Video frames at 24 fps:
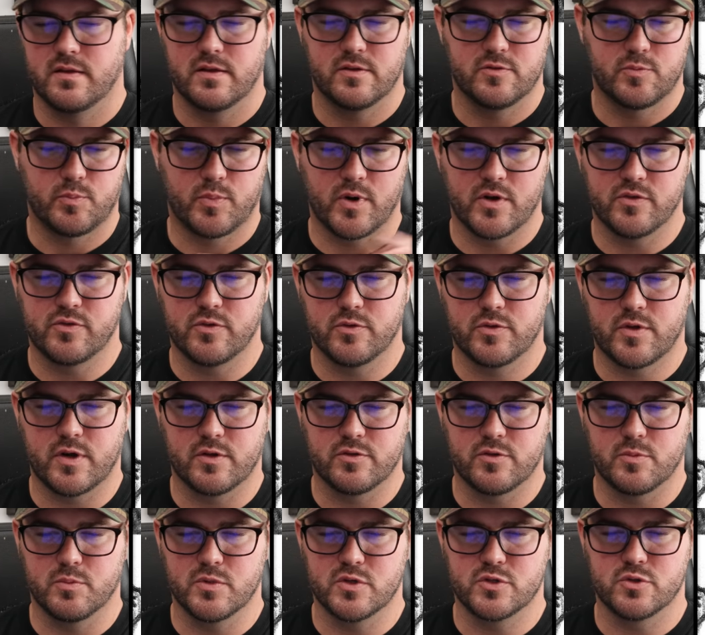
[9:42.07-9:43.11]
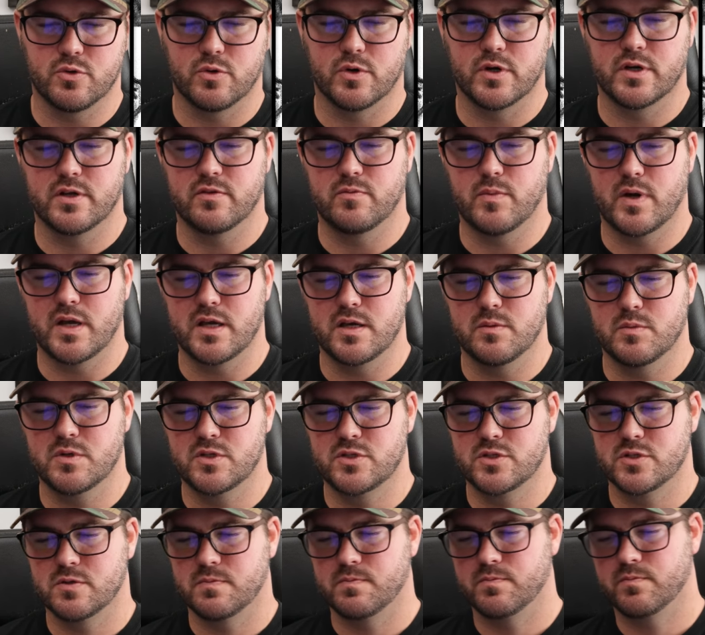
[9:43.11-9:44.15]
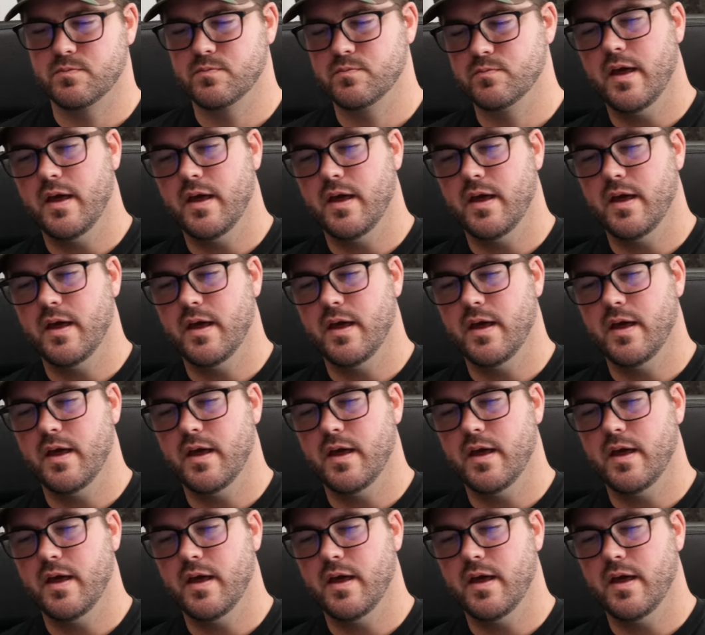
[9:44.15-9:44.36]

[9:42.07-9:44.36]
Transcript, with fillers: That's present throughout the majority of my image.